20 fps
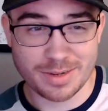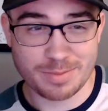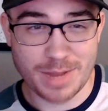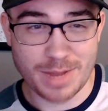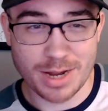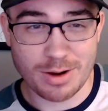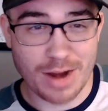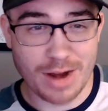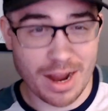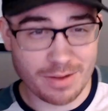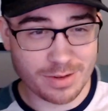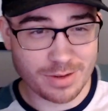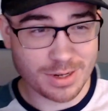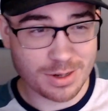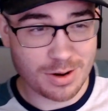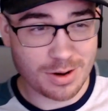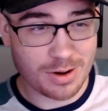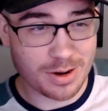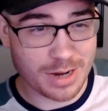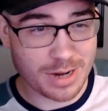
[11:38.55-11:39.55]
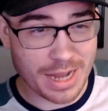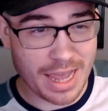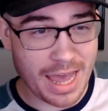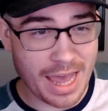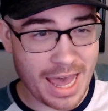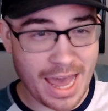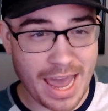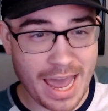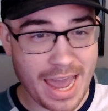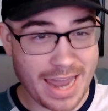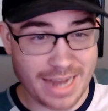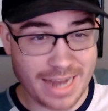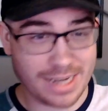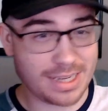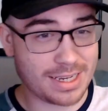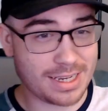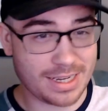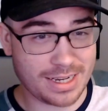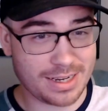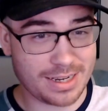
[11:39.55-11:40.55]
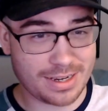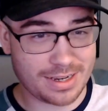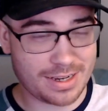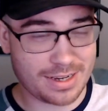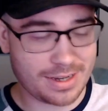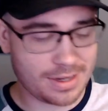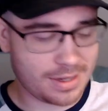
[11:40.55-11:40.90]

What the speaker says: my graphics card hates it.